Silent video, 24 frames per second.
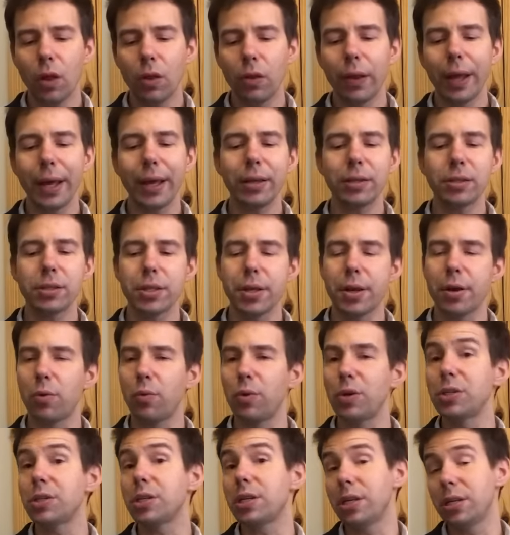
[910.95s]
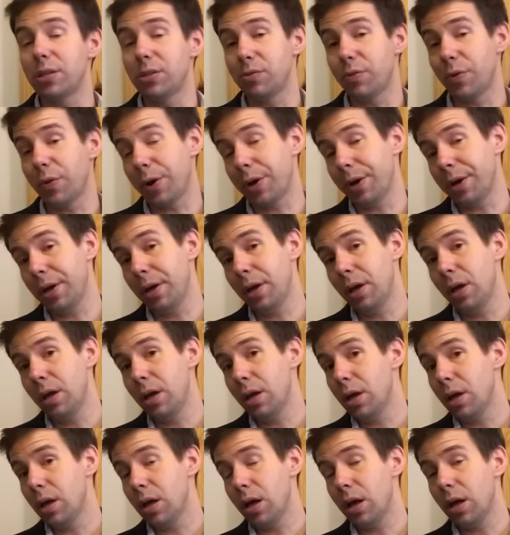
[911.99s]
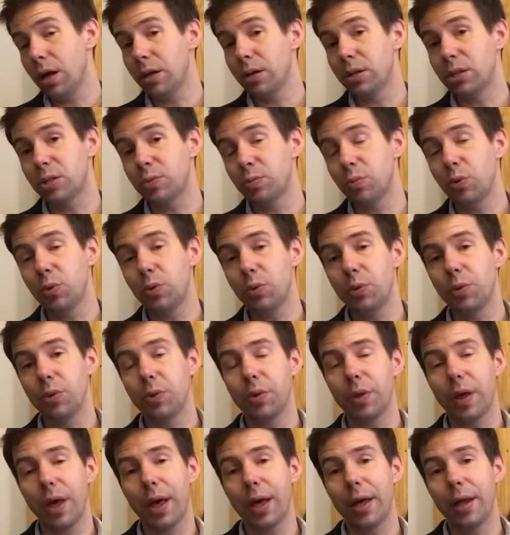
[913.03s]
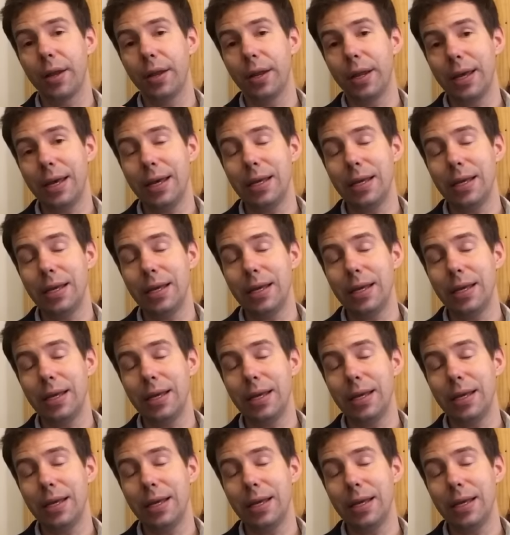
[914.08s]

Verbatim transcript: likes their whiskeys very smooth and